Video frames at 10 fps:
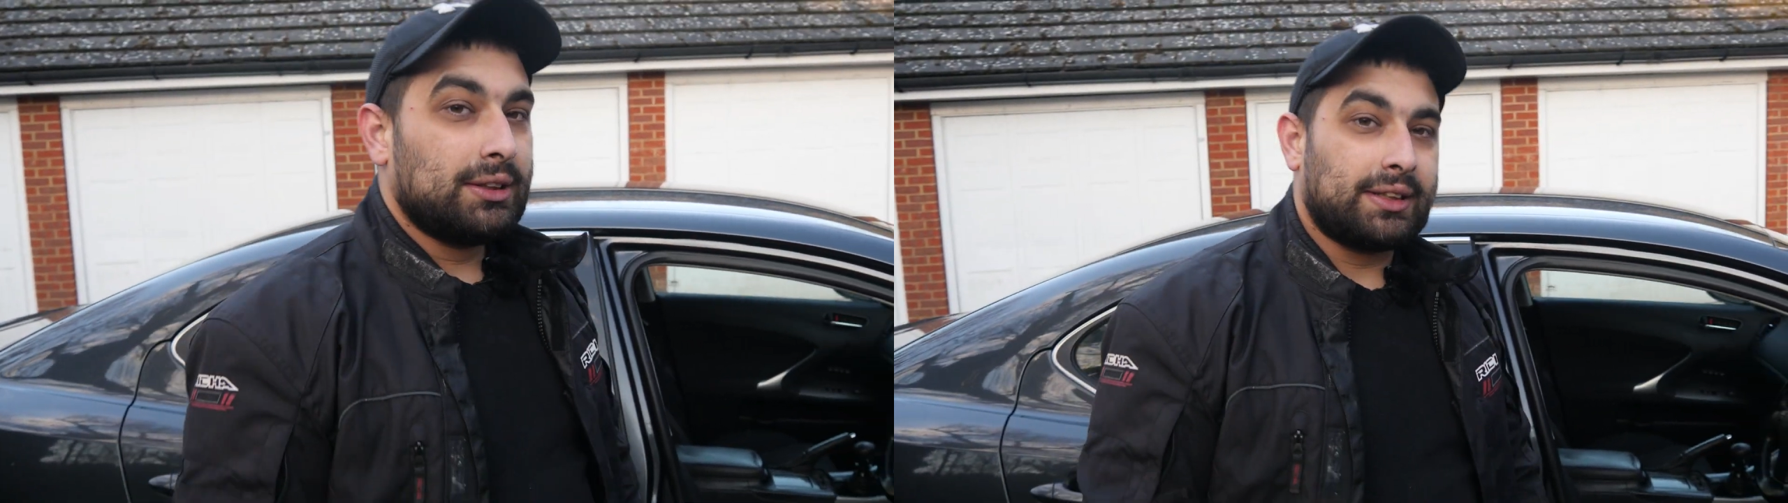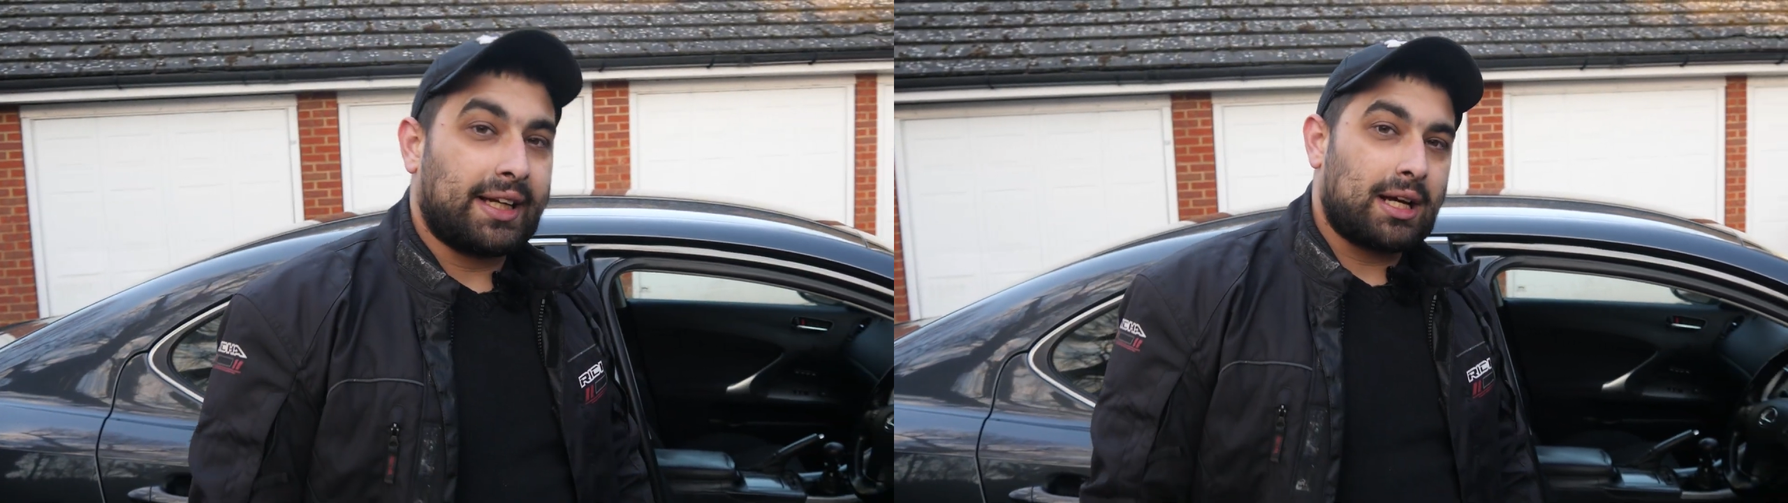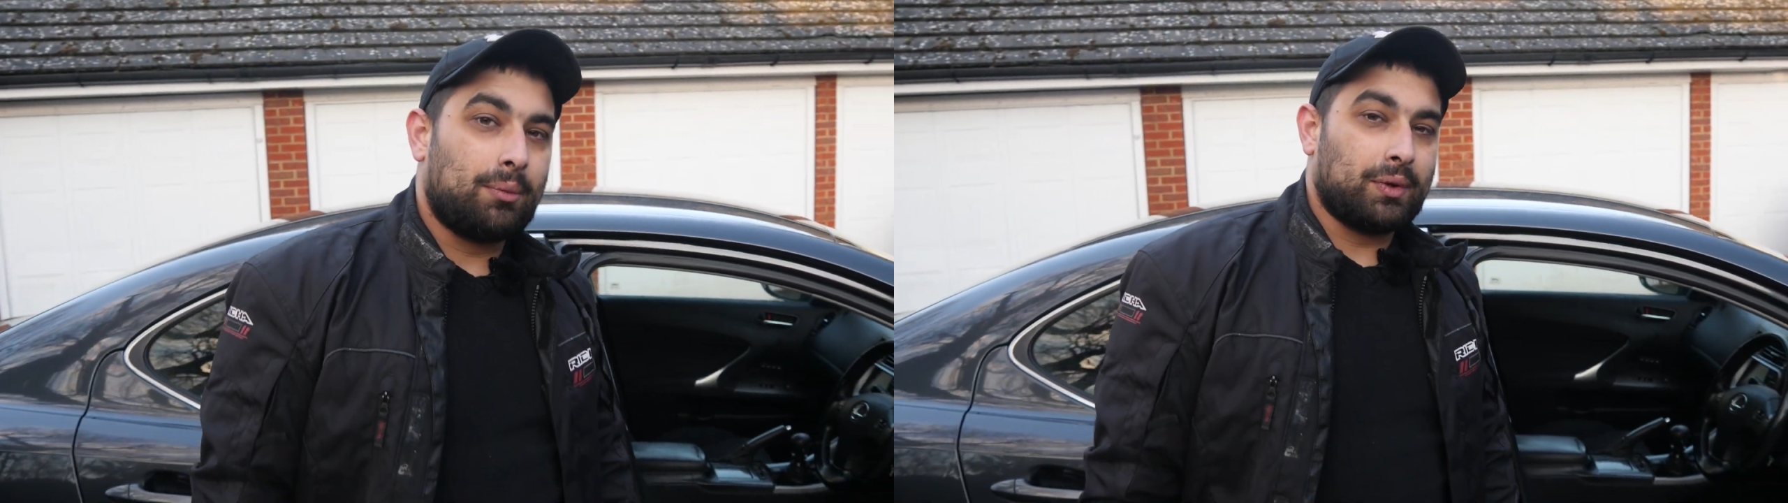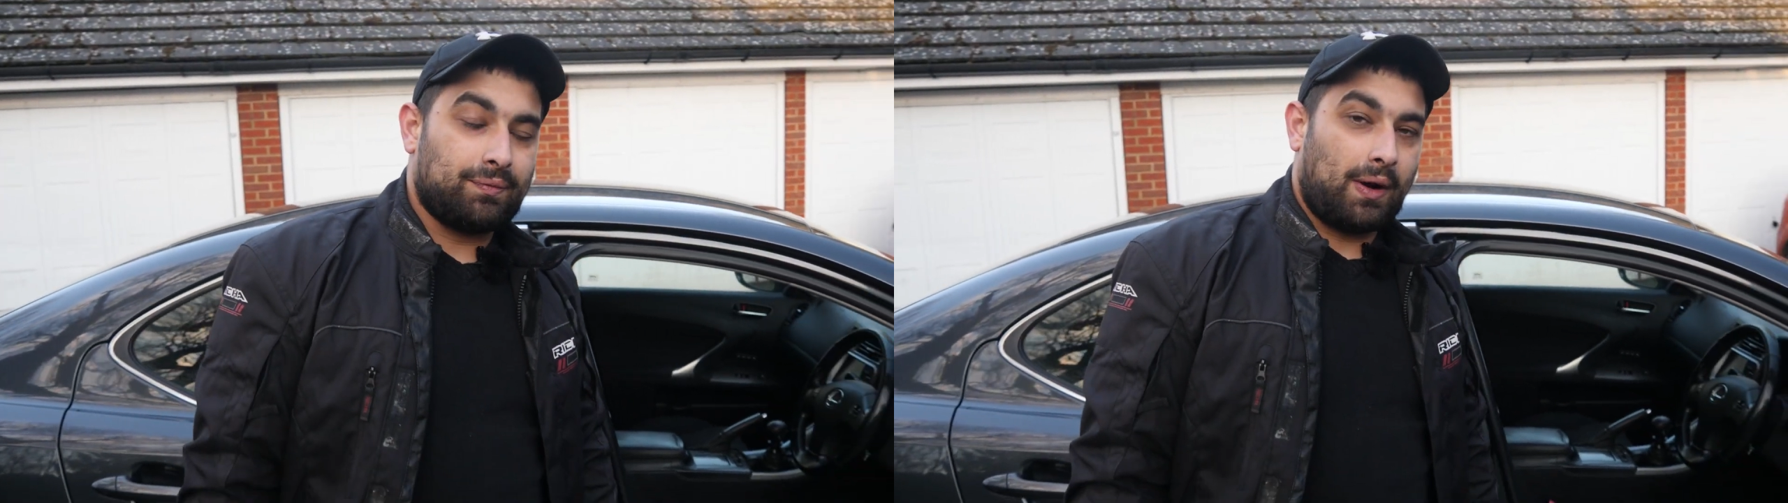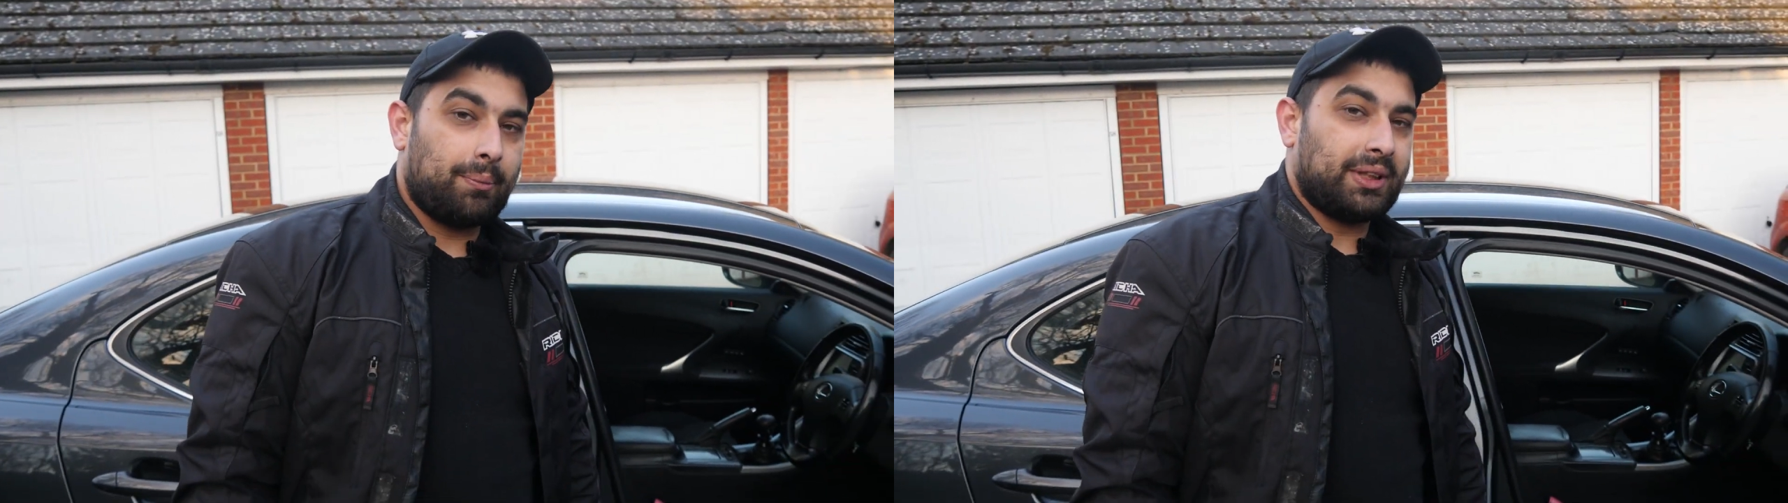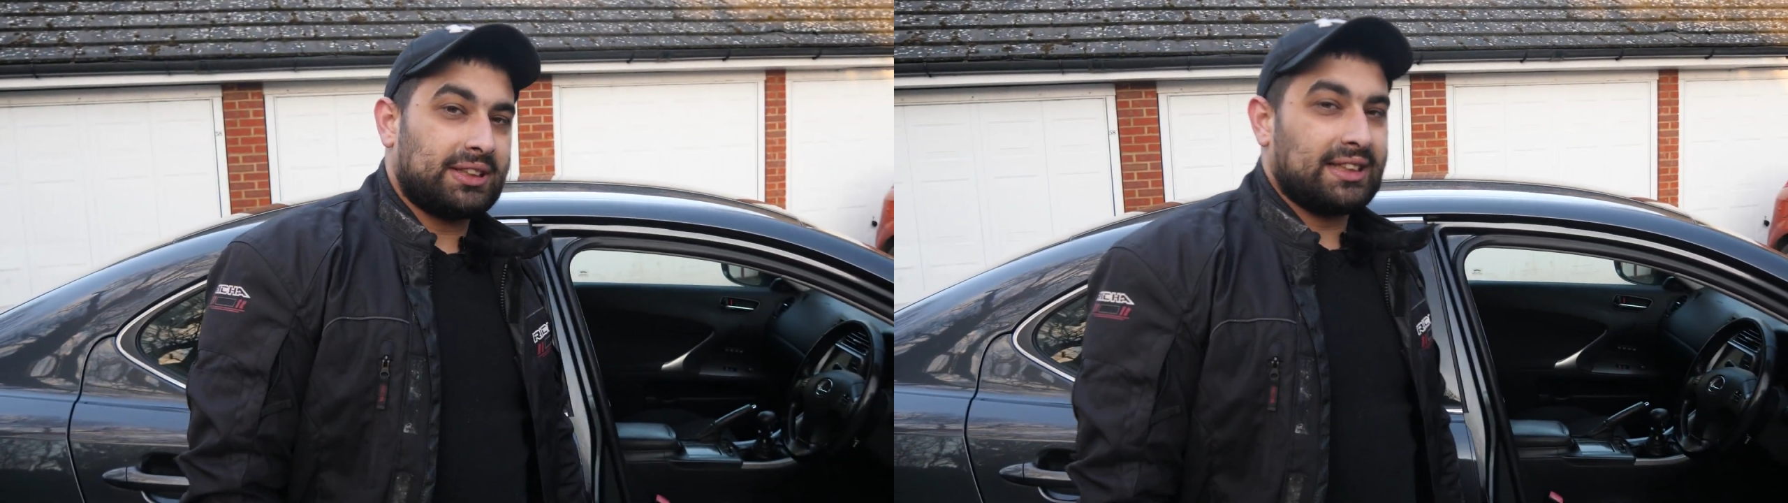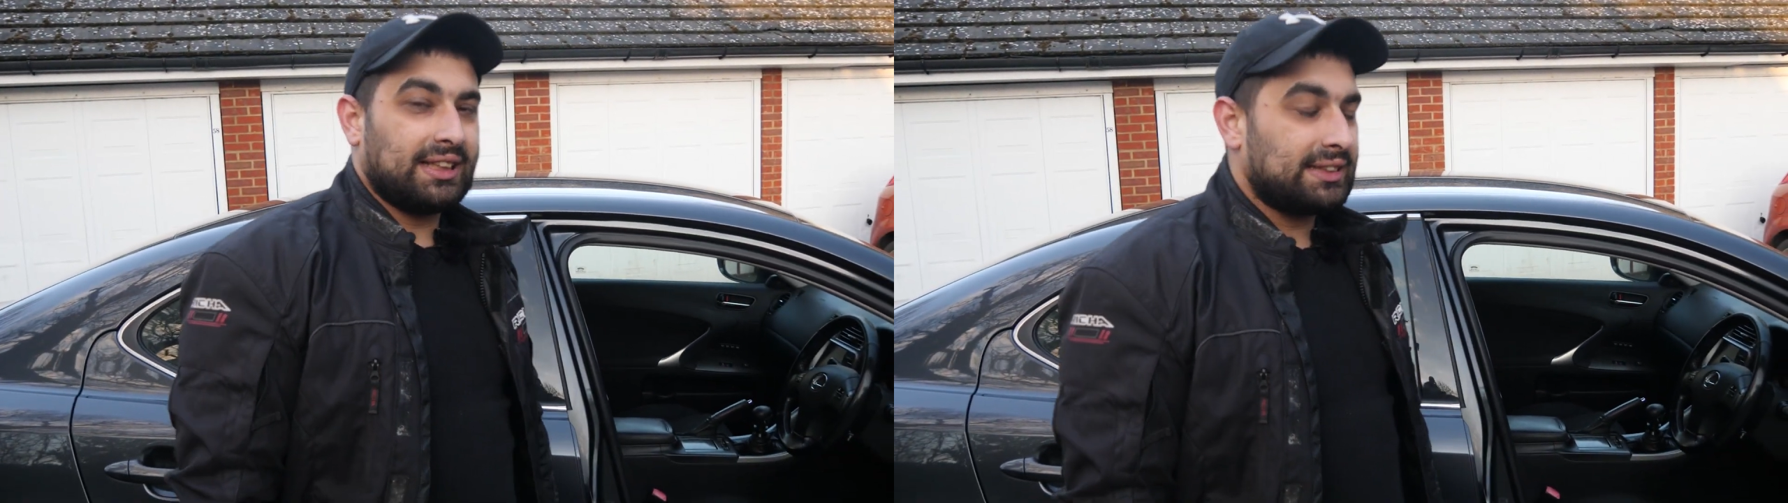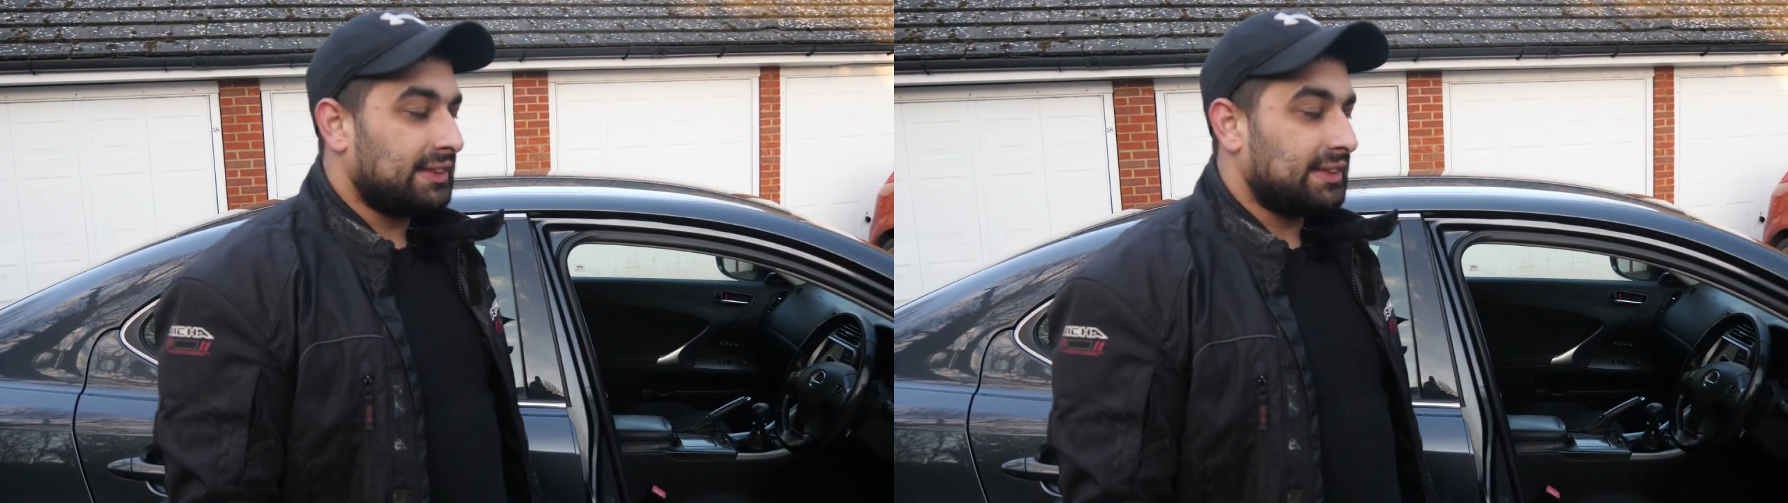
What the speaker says: They come with fabric seats,